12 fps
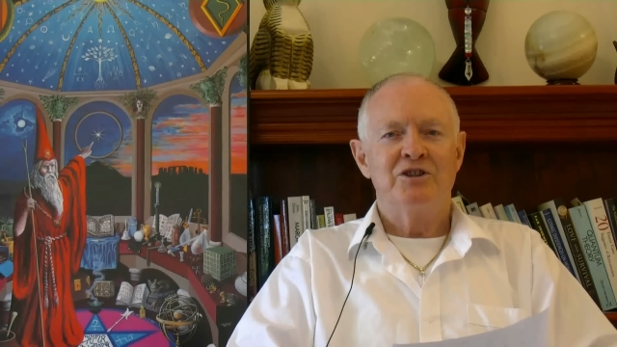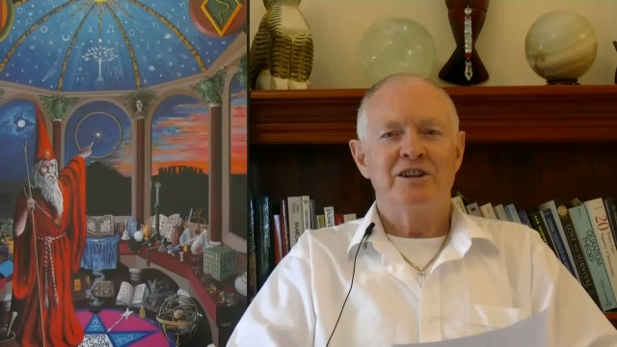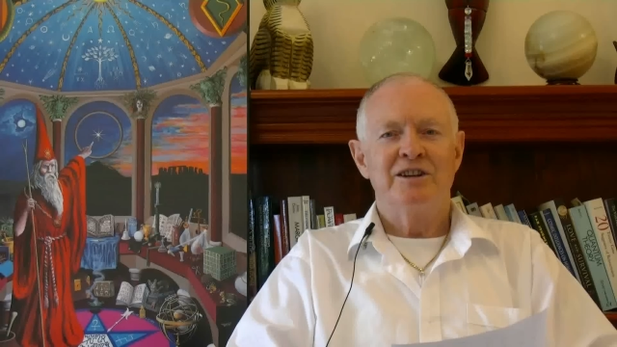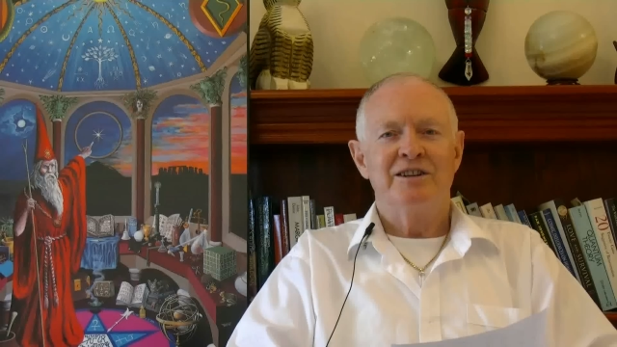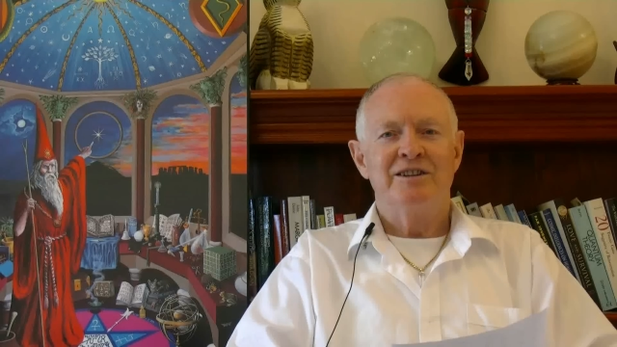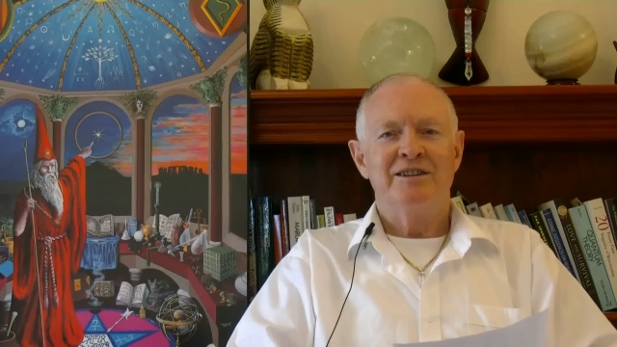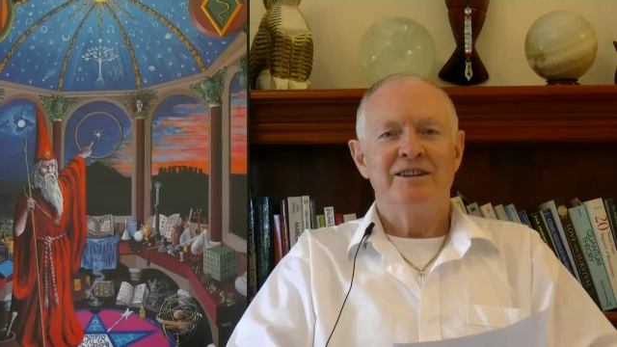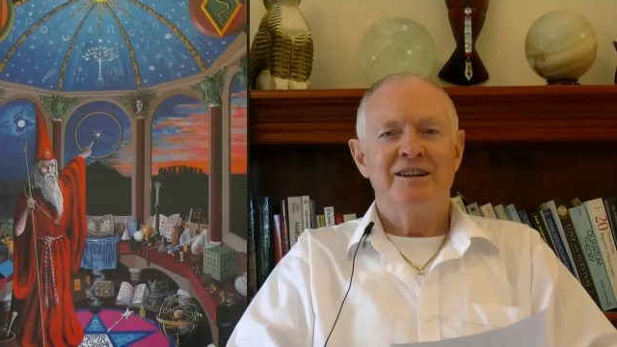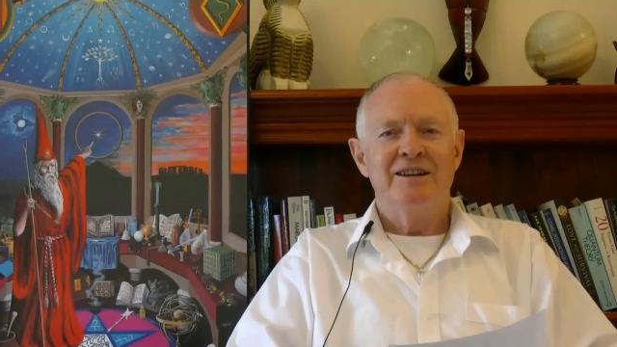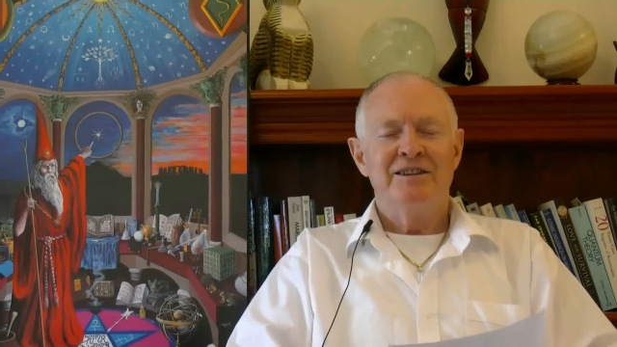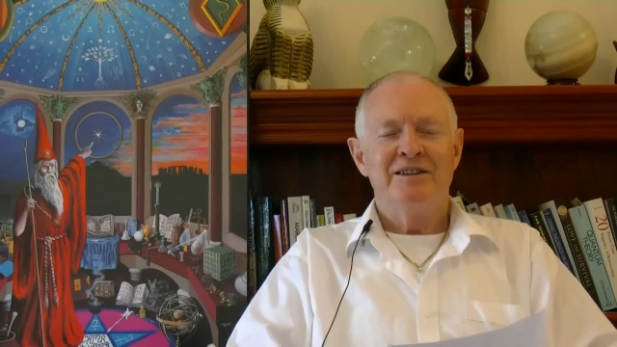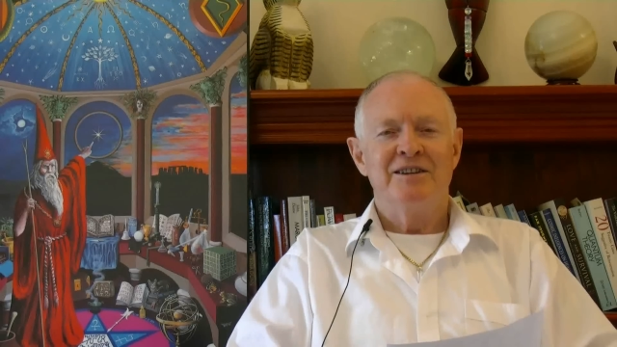
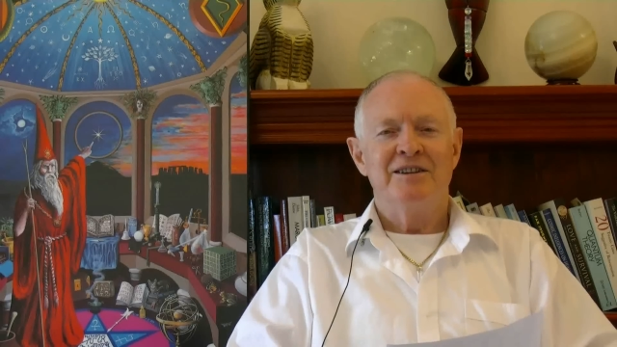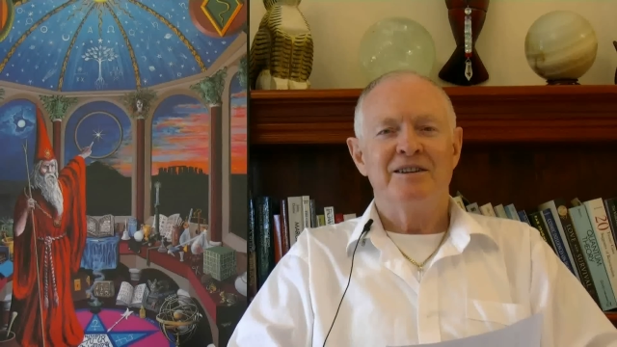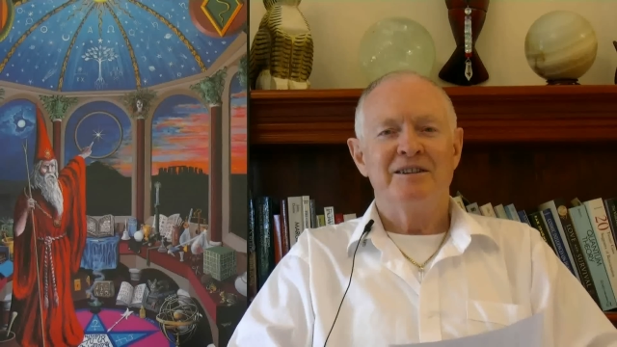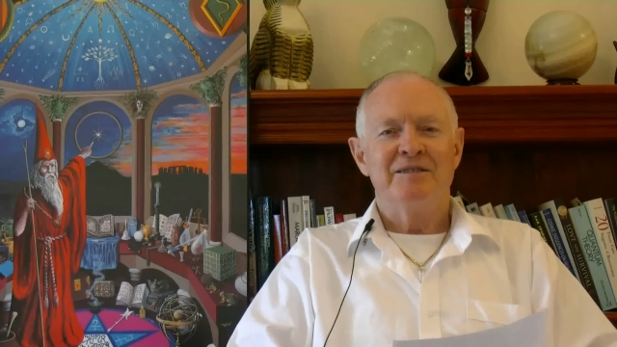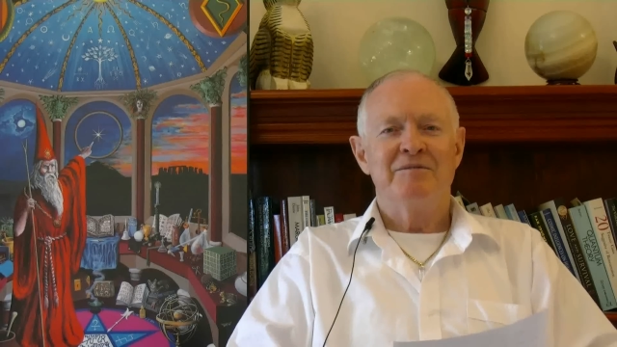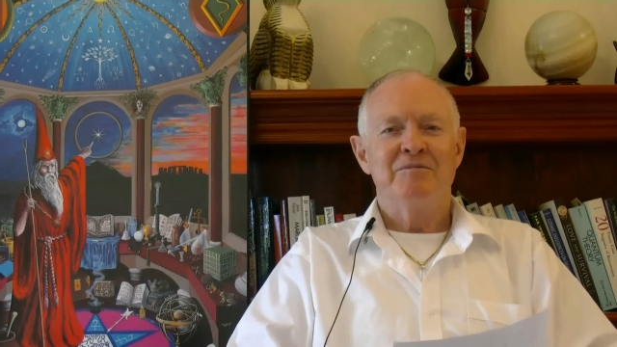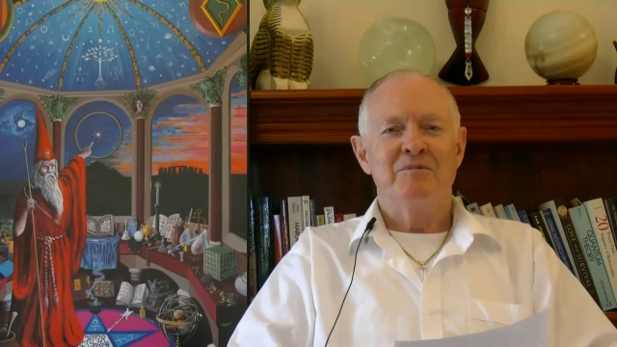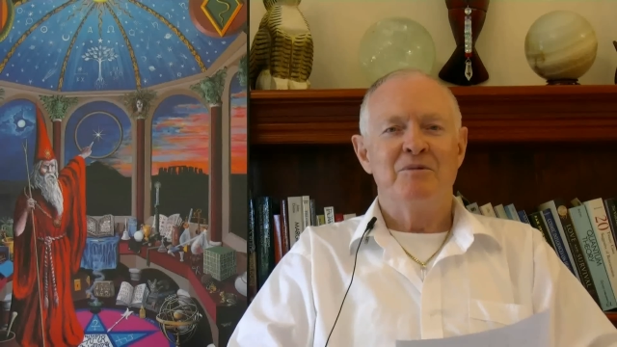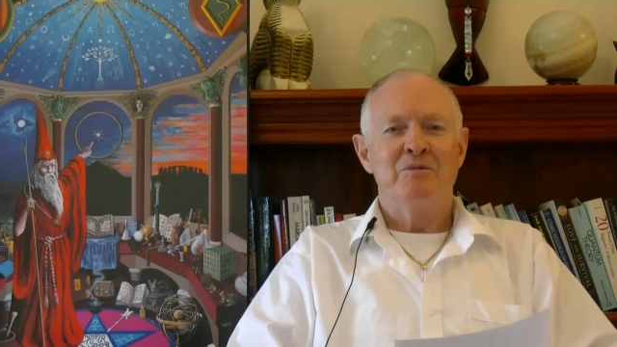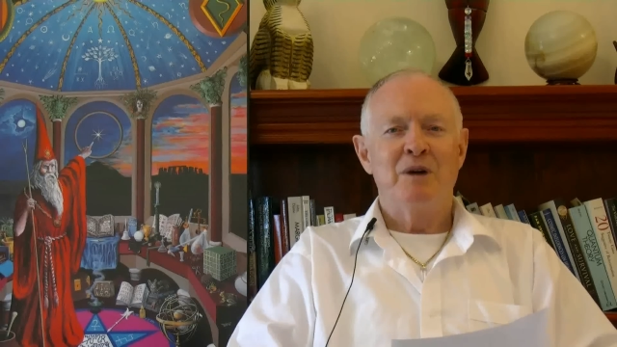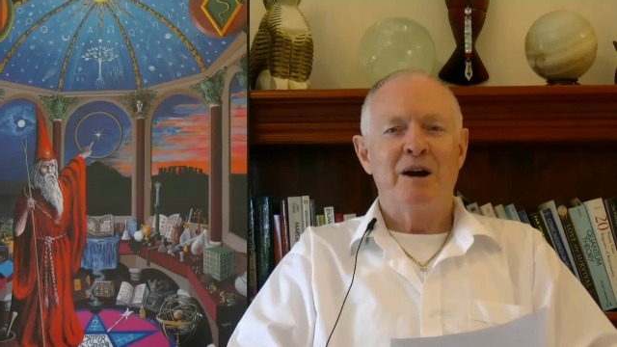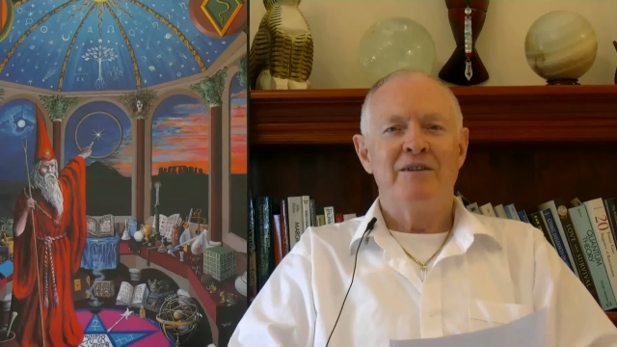and
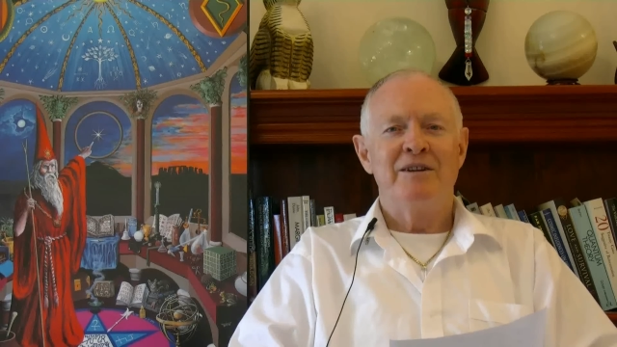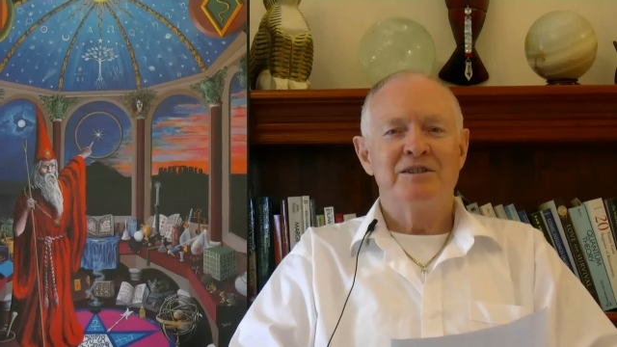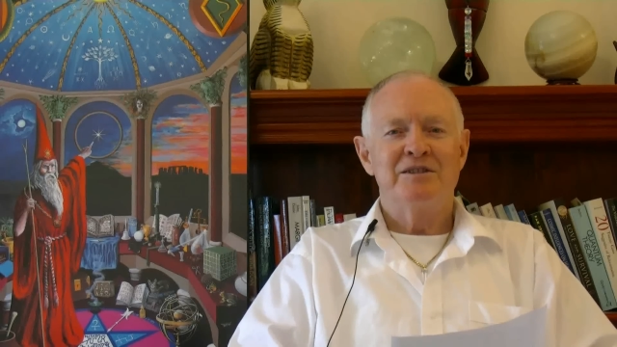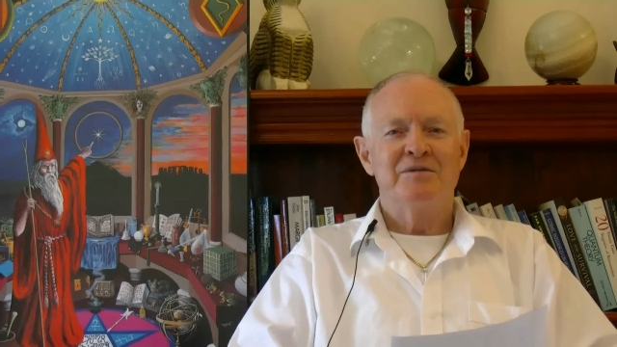worries